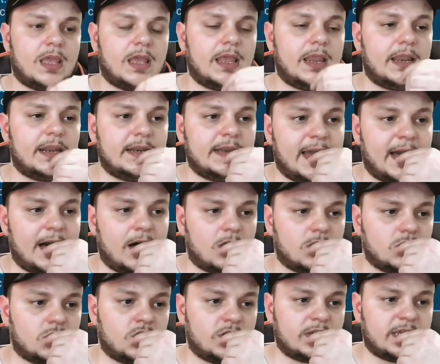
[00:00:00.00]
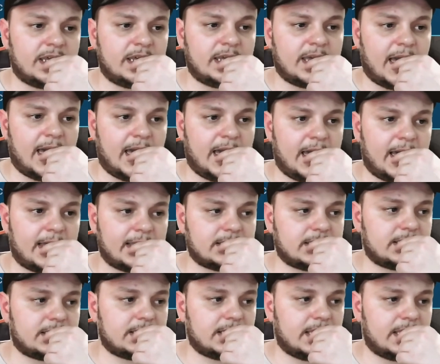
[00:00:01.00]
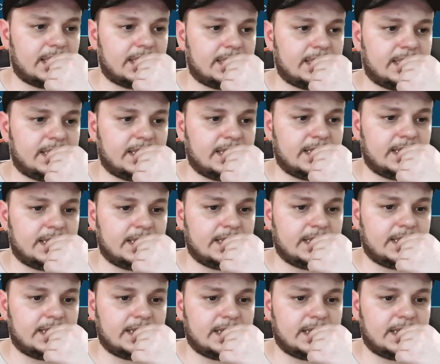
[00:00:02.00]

Now, looking at the